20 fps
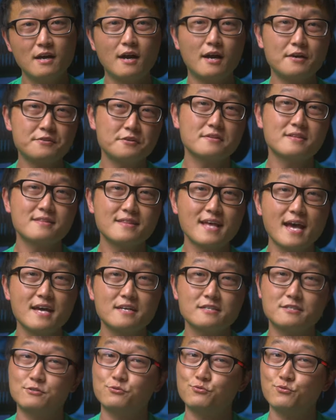Other than
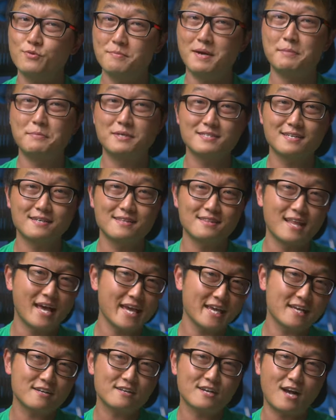that, just remember to
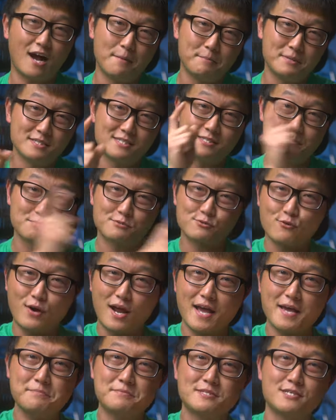like, comment,
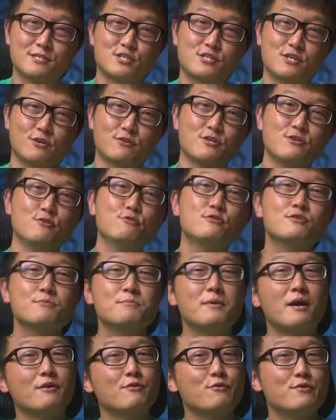subscribe to show the YouTube
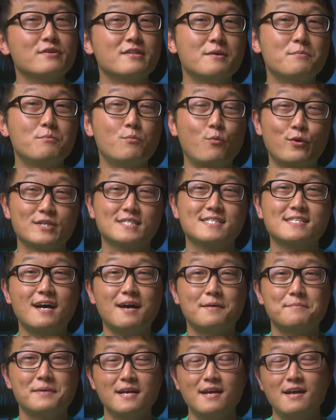algorithm what's
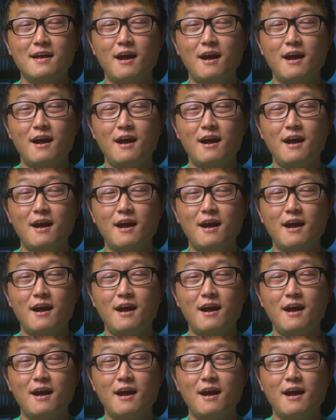up.